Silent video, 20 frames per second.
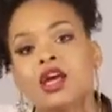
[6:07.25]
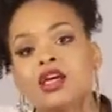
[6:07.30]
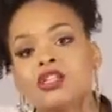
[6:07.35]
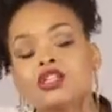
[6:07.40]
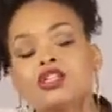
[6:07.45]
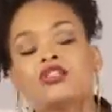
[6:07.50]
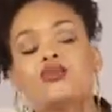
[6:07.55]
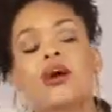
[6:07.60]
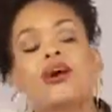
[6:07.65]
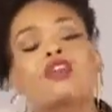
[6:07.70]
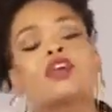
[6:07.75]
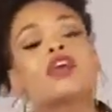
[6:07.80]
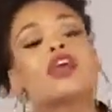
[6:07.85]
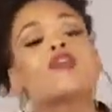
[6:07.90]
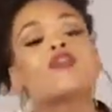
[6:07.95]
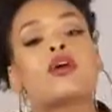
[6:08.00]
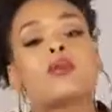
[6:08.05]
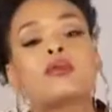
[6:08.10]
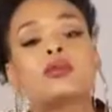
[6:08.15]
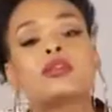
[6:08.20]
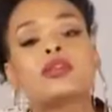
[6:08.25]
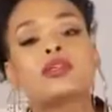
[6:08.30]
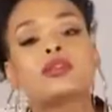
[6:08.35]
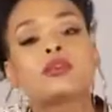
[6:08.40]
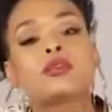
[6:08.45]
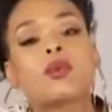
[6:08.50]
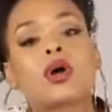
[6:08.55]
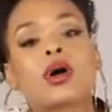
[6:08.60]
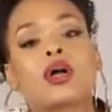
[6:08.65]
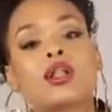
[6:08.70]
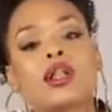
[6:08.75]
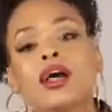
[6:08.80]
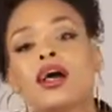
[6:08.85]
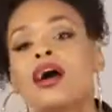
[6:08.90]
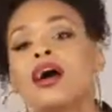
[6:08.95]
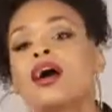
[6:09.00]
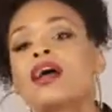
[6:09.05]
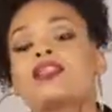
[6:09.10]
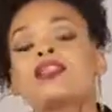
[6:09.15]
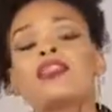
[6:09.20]
So do I think it represents well?
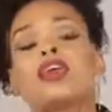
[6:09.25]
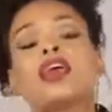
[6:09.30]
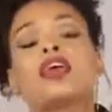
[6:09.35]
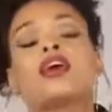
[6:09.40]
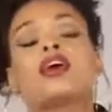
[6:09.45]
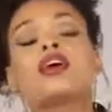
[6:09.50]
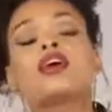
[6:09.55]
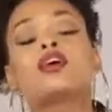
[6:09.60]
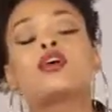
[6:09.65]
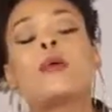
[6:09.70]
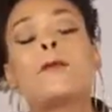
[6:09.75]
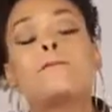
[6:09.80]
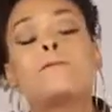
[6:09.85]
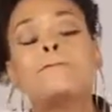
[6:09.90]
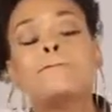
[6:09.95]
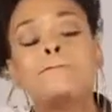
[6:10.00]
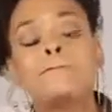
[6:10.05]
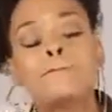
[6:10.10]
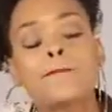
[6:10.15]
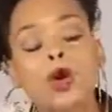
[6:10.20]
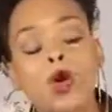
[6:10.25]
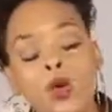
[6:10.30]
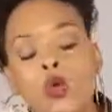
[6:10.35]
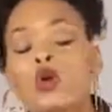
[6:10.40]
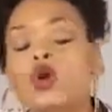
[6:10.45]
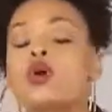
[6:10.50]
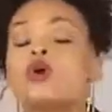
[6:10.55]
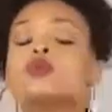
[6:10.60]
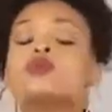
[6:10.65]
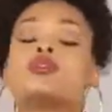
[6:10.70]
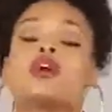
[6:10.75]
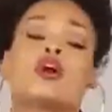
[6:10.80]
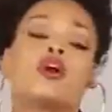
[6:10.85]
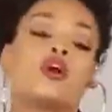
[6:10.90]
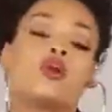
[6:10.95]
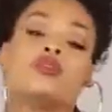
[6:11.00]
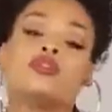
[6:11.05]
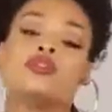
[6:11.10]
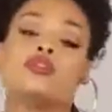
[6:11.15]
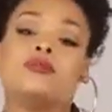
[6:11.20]
I think kudos are
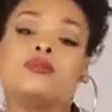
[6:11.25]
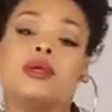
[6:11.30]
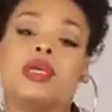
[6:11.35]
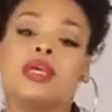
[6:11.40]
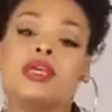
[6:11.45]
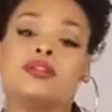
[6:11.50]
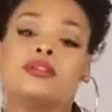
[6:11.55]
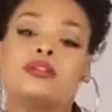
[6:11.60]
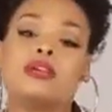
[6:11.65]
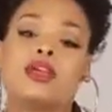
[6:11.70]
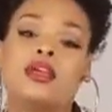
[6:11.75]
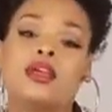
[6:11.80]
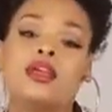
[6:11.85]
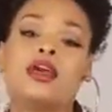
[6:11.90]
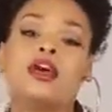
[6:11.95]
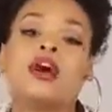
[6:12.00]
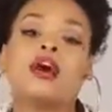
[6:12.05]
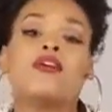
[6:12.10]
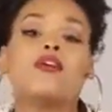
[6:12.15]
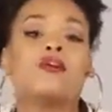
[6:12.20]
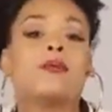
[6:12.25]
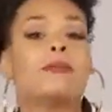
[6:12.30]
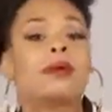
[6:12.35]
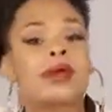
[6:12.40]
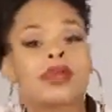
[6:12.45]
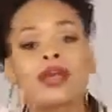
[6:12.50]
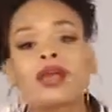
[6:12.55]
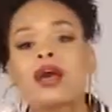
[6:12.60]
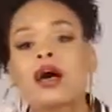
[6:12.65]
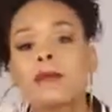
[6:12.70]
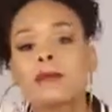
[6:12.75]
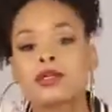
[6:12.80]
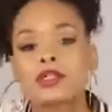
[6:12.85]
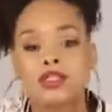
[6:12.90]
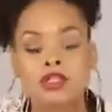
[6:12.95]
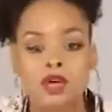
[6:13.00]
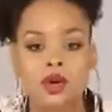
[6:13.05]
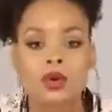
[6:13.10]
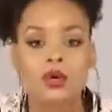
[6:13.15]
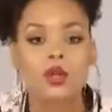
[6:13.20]
owed to BET for picking up a
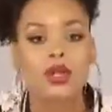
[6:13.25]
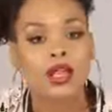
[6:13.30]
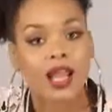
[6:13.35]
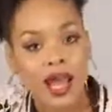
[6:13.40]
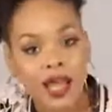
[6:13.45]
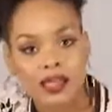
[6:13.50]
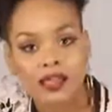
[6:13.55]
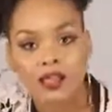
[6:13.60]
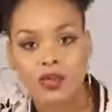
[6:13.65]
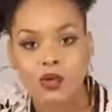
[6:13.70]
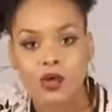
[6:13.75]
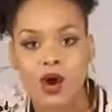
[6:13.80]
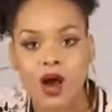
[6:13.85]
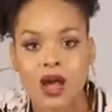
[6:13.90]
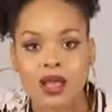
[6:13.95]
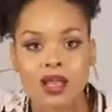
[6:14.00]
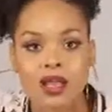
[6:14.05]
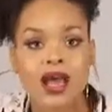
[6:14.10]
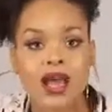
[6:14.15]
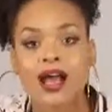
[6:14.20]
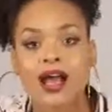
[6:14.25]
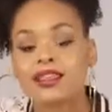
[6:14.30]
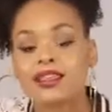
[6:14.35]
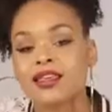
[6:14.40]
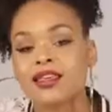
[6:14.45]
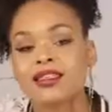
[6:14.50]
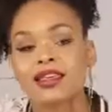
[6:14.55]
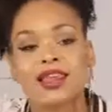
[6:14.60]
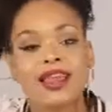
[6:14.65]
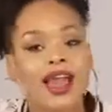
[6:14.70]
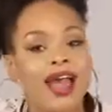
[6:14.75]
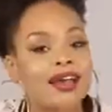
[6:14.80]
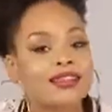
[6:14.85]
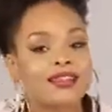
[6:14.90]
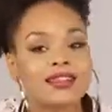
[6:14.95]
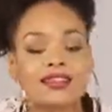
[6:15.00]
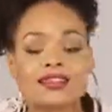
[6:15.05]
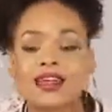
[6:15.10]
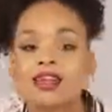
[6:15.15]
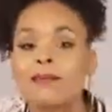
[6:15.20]
show like The Quad. I think the cast
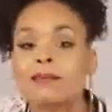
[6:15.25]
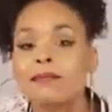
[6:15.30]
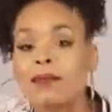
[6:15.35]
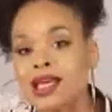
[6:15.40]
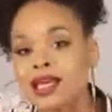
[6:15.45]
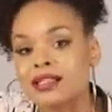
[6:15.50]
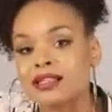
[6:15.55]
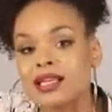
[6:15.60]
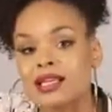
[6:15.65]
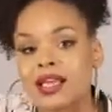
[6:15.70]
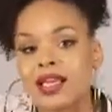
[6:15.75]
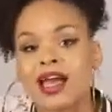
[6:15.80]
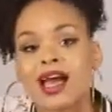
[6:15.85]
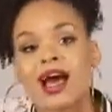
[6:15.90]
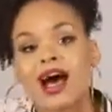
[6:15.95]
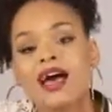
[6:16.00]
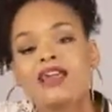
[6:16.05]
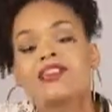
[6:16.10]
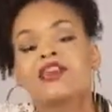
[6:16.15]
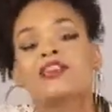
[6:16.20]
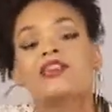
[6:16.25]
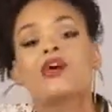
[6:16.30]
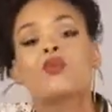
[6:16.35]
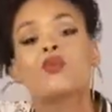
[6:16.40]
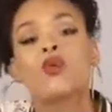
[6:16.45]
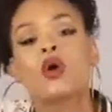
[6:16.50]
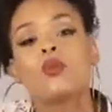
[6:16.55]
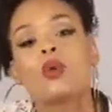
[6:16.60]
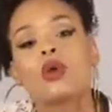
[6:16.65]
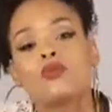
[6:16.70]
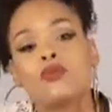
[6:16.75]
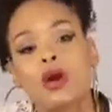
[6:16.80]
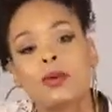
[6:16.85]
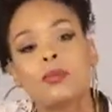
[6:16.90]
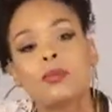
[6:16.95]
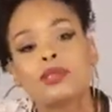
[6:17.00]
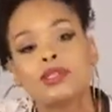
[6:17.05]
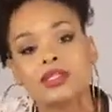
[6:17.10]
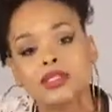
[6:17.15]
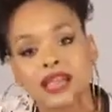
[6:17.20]
has done amazing. I think that what we
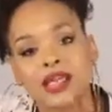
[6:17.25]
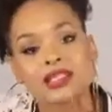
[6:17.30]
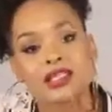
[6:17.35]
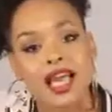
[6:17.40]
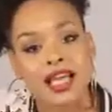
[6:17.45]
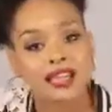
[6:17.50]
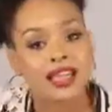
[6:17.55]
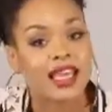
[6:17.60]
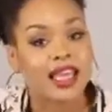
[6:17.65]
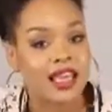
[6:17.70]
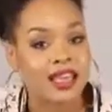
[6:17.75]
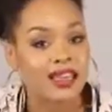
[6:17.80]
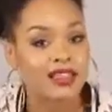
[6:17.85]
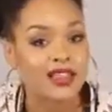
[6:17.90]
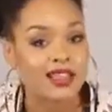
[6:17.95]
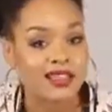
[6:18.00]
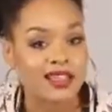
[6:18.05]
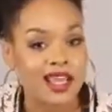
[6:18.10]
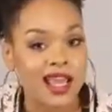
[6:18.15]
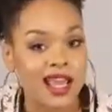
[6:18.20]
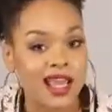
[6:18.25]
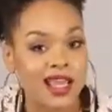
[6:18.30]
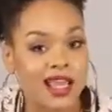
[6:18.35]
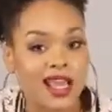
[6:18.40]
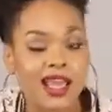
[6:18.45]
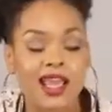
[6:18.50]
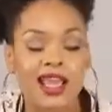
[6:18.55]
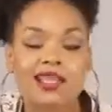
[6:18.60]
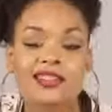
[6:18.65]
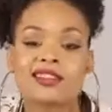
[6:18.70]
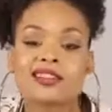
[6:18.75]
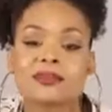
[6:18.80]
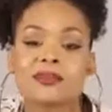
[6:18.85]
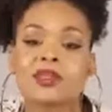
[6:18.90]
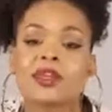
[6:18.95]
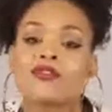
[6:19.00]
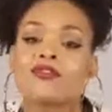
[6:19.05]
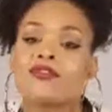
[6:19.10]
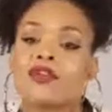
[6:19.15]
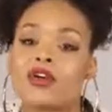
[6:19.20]
represent at the end of the day is
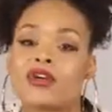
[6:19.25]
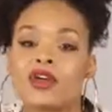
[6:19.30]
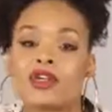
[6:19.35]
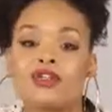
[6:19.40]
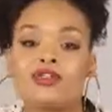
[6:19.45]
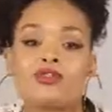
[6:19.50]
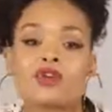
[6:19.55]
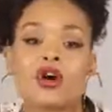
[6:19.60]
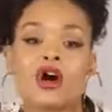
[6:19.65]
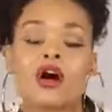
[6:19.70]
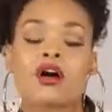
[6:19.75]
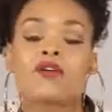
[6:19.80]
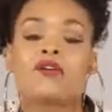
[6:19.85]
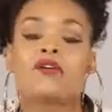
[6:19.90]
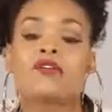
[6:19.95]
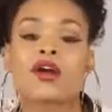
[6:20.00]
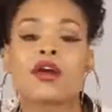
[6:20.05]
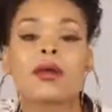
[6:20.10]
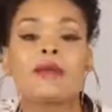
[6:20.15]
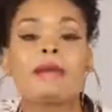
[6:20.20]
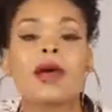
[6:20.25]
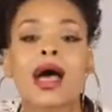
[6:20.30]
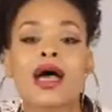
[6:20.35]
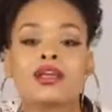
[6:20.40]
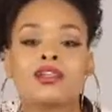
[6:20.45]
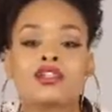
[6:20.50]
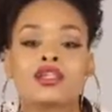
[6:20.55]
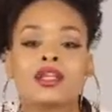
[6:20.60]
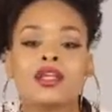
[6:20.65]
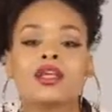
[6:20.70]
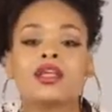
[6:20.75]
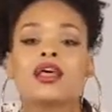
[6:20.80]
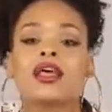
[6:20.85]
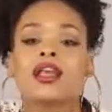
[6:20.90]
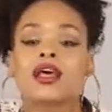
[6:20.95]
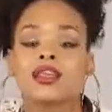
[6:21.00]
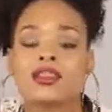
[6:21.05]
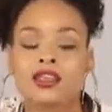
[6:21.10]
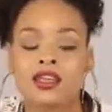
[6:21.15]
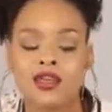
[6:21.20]
something very strong, very passionate, and
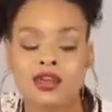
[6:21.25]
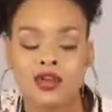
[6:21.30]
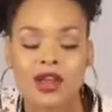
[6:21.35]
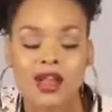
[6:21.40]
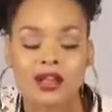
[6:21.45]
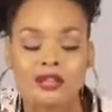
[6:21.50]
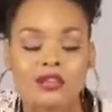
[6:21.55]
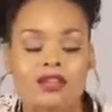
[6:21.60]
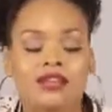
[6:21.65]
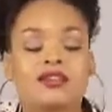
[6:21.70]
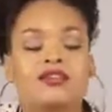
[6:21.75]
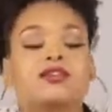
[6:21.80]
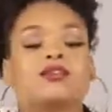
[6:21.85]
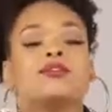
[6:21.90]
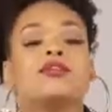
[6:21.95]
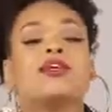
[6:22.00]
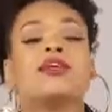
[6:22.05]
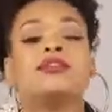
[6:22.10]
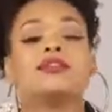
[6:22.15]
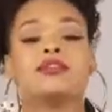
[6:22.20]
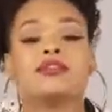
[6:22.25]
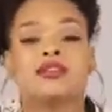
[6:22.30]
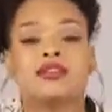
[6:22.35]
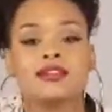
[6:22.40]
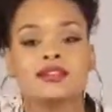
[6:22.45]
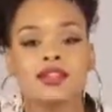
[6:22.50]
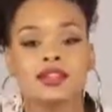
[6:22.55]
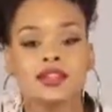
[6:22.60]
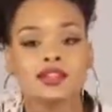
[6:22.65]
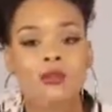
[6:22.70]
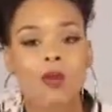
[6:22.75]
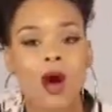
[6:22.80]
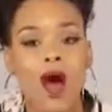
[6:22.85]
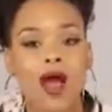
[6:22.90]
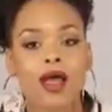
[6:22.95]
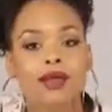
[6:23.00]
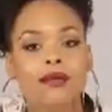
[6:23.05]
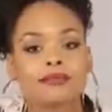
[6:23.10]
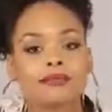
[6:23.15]
I think you guys need to tune in to see just why.